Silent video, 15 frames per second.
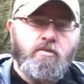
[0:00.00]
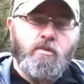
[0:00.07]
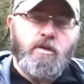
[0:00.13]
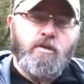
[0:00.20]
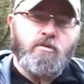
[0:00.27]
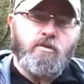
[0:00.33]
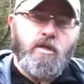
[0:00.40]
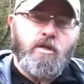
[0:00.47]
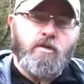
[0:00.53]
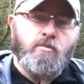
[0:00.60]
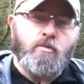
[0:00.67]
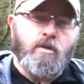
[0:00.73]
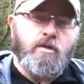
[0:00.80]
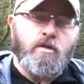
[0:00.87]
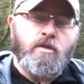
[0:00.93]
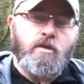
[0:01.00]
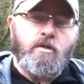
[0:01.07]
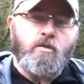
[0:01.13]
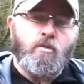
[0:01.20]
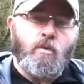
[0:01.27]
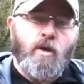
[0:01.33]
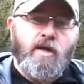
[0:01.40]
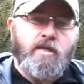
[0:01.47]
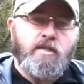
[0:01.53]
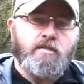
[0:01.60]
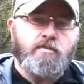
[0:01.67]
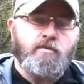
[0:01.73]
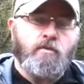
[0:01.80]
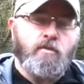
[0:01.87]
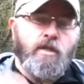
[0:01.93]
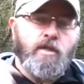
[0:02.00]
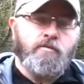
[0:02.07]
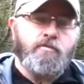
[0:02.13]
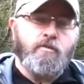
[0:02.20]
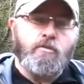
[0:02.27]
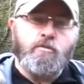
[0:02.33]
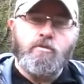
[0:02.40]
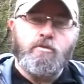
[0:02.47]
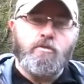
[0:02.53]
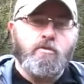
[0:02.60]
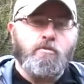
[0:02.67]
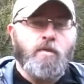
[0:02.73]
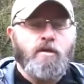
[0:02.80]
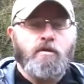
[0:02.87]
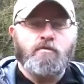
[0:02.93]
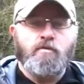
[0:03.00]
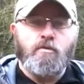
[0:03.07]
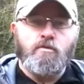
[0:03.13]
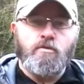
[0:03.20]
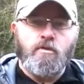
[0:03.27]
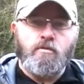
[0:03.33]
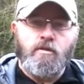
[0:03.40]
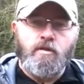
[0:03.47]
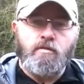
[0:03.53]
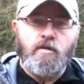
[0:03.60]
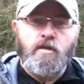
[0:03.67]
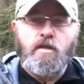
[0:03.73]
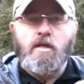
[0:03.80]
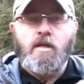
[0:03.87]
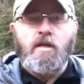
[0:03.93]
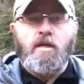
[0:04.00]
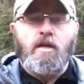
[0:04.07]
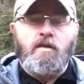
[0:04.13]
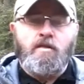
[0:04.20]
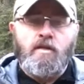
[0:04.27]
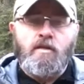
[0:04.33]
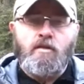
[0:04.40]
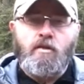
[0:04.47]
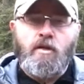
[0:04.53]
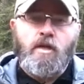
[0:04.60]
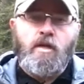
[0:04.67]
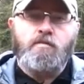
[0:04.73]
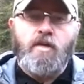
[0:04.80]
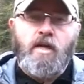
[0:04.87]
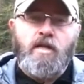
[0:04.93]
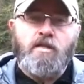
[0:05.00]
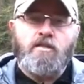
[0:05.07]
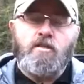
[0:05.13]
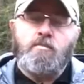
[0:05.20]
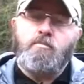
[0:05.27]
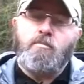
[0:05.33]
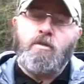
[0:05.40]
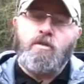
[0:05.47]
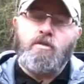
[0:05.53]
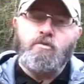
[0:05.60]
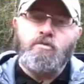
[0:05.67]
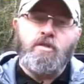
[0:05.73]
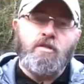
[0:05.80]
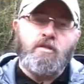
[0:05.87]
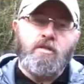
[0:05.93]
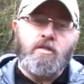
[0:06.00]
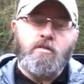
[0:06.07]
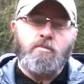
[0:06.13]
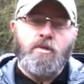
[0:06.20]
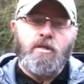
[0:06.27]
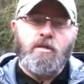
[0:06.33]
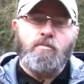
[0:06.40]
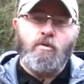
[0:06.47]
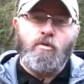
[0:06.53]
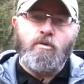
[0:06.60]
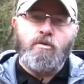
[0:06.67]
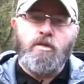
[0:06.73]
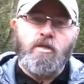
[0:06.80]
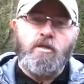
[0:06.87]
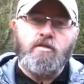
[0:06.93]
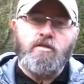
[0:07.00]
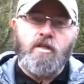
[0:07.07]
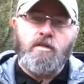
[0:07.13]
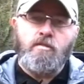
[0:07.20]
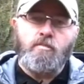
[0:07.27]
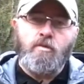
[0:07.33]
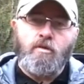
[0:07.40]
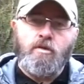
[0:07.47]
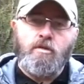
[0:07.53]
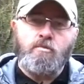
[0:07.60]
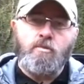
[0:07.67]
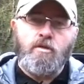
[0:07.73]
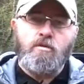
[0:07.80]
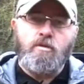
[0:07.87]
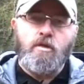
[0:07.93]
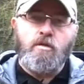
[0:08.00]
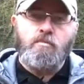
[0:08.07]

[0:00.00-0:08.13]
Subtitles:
where you can run your wires for headphones or microphones or whatever, and then you can have the item using the media port inside the pocket where you can